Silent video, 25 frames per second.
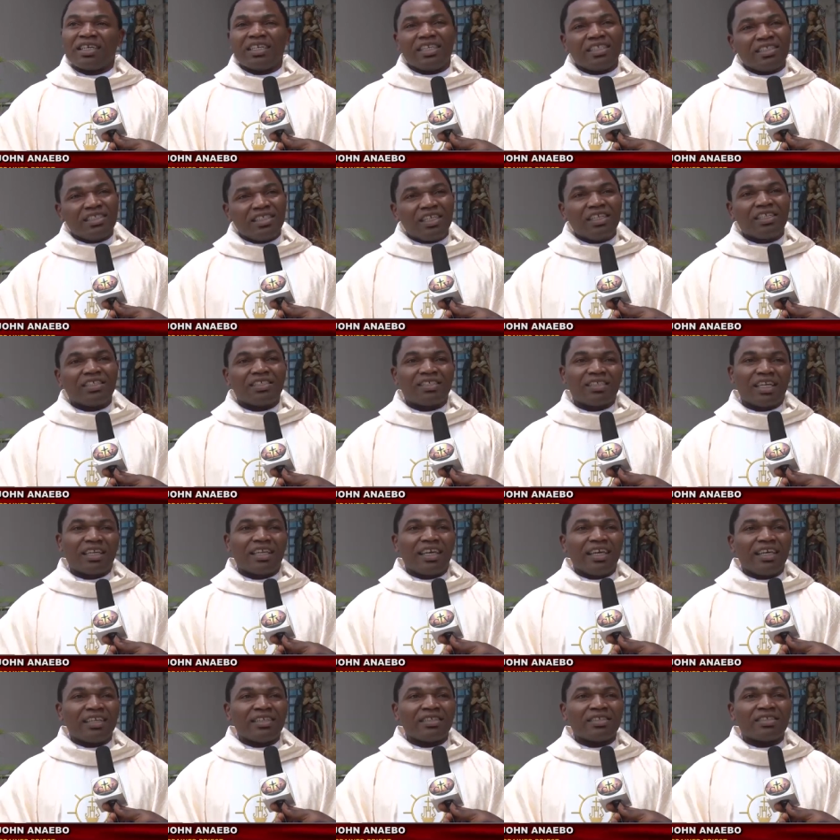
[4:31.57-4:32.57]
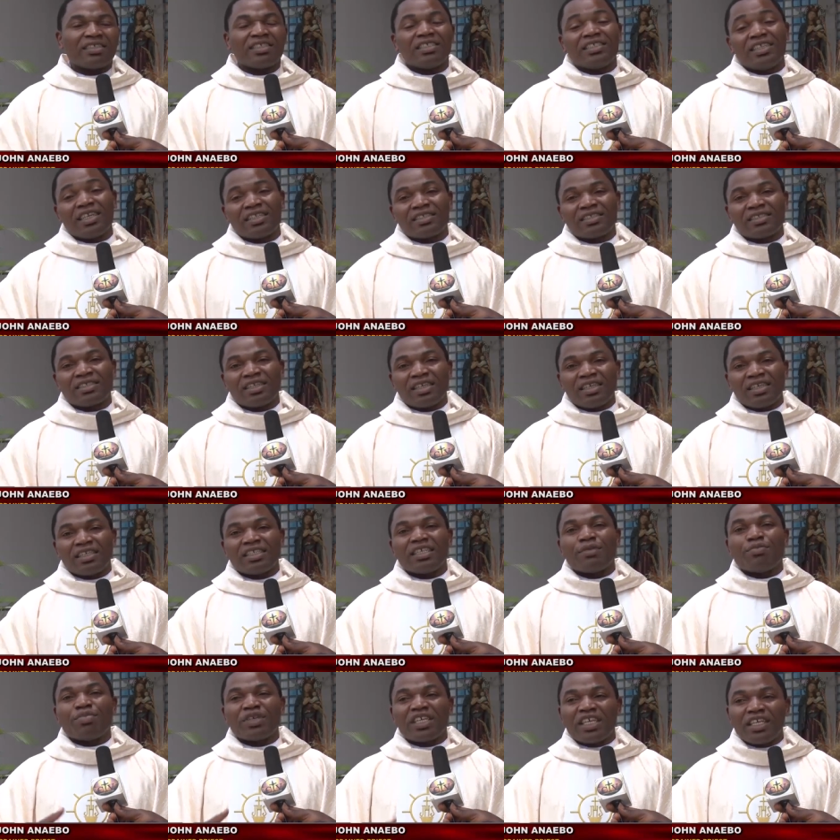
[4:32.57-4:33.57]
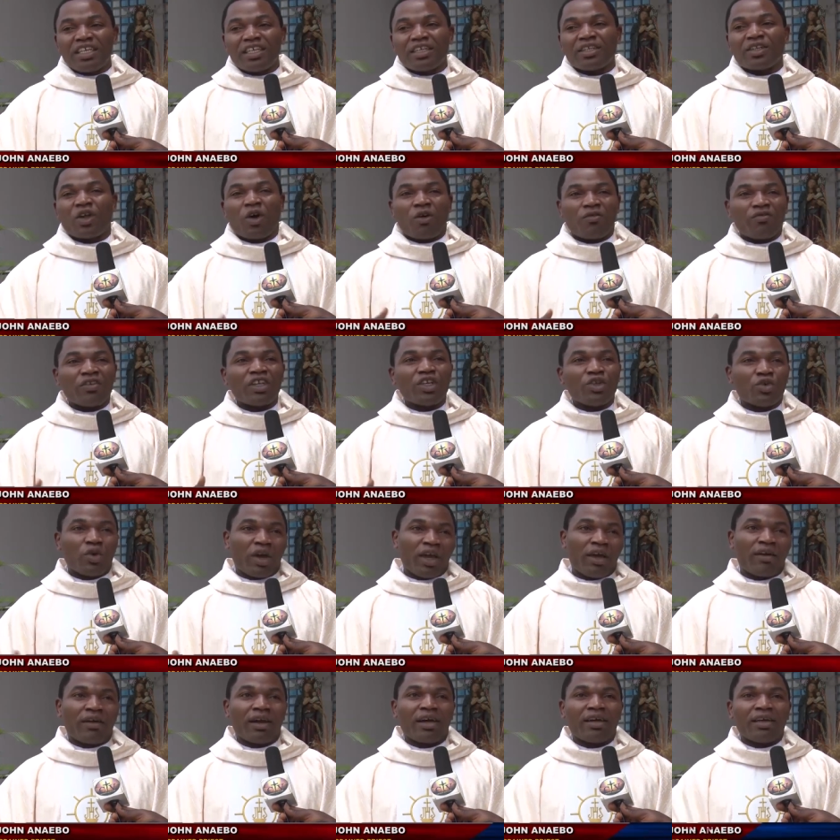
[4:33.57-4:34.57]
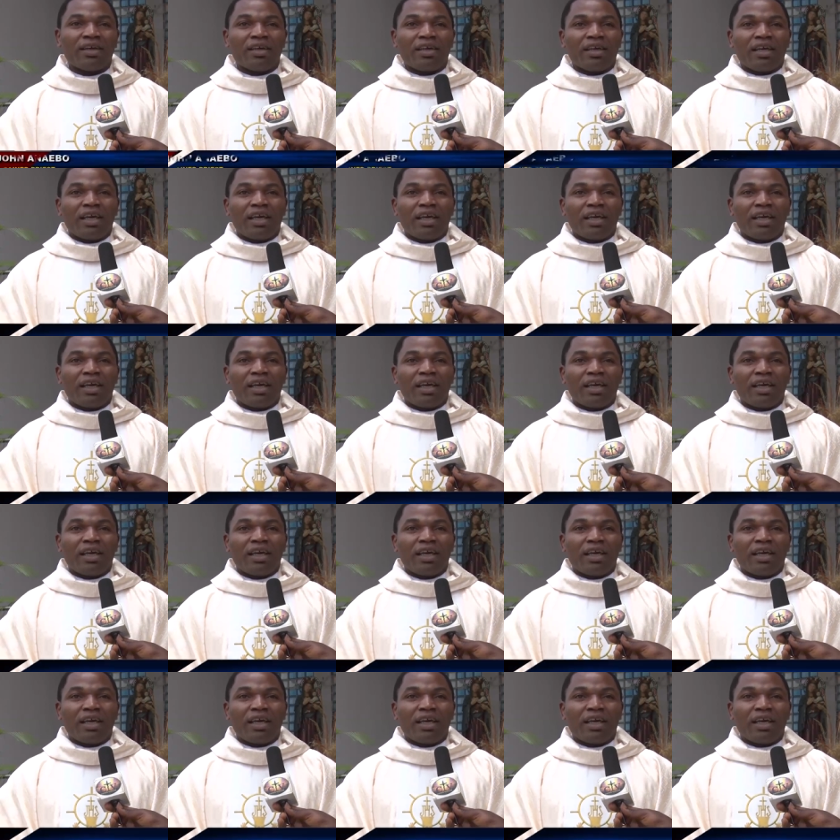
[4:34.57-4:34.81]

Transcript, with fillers: Indeed, it's an end, yet the beginning of a new era.